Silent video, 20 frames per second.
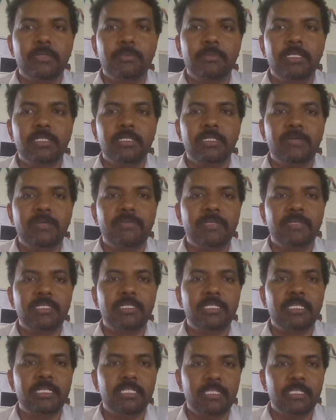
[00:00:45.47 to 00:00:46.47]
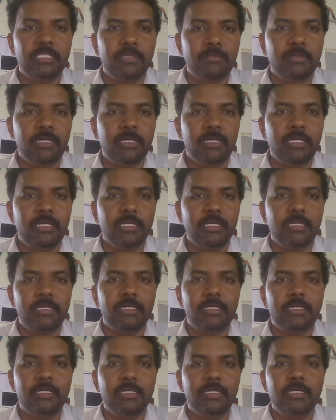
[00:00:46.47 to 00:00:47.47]
Ministry of Education
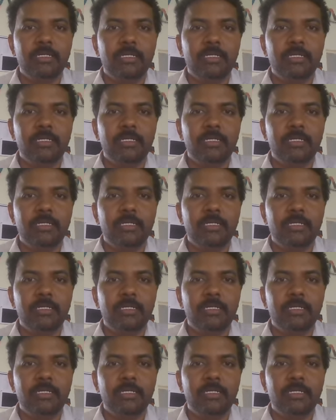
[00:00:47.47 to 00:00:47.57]
under